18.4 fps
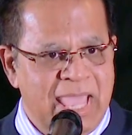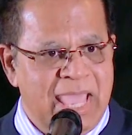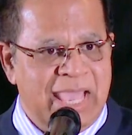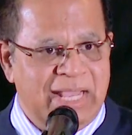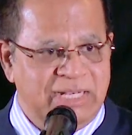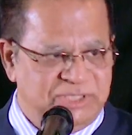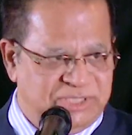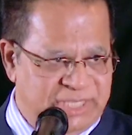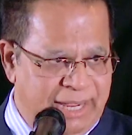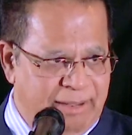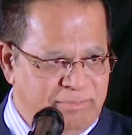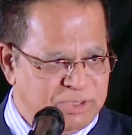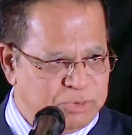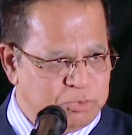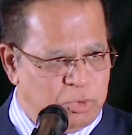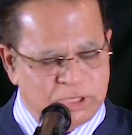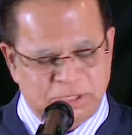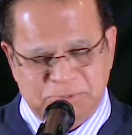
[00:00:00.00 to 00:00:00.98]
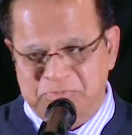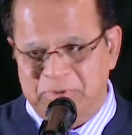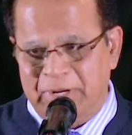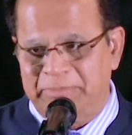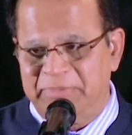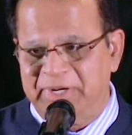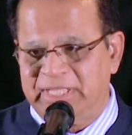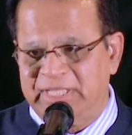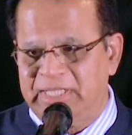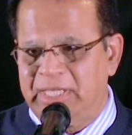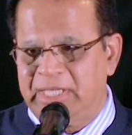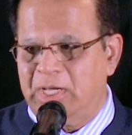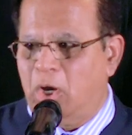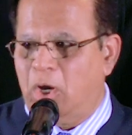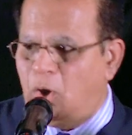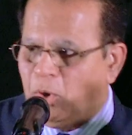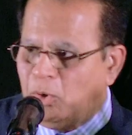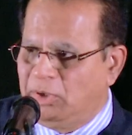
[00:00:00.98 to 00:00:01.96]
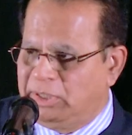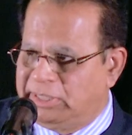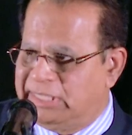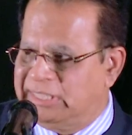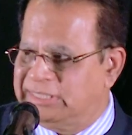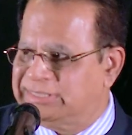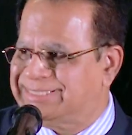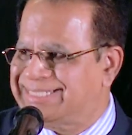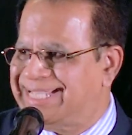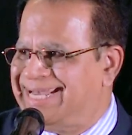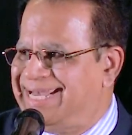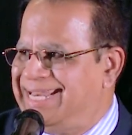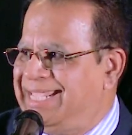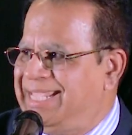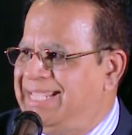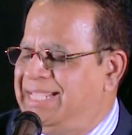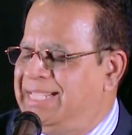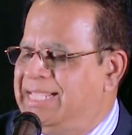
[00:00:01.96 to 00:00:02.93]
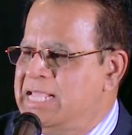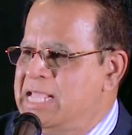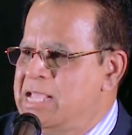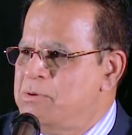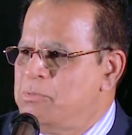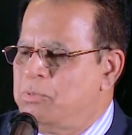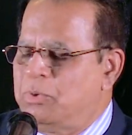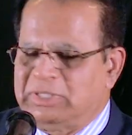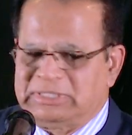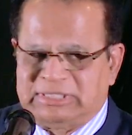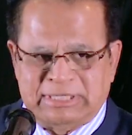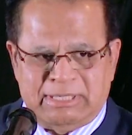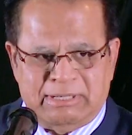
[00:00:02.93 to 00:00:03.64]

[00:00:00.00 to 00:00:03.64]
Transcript: and James was probably the oldest. And he was.